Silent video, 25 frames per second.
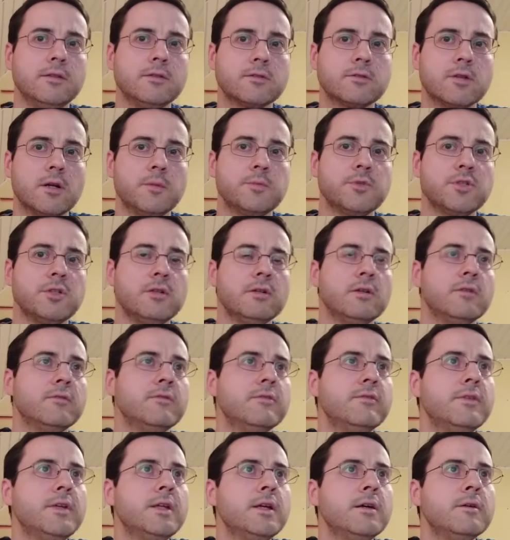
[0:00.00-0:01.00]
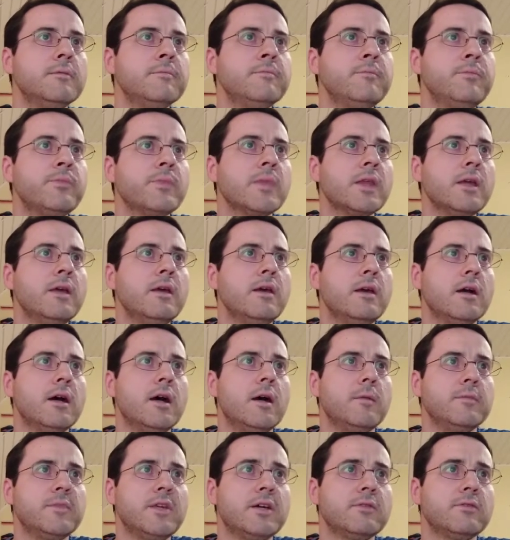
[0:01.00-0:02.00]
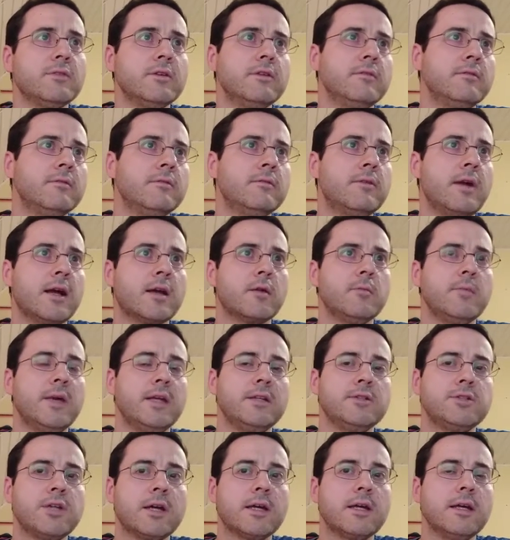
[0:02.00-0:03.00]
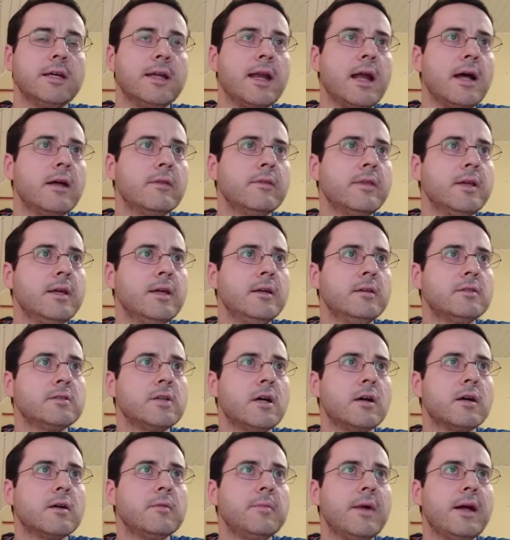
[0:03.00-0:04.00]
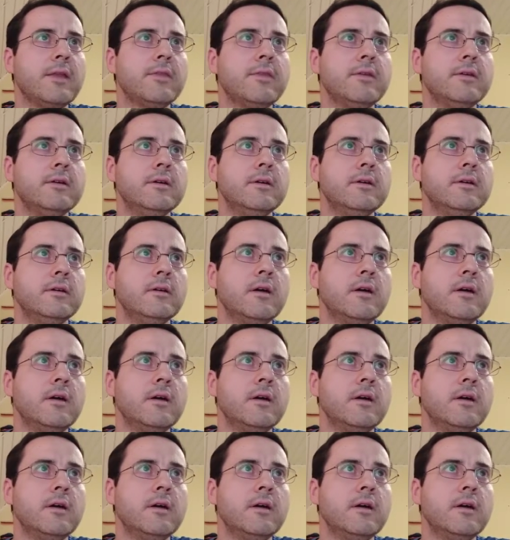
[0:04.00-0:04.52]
description of the video. Definitely recommend checking it out. They talk about the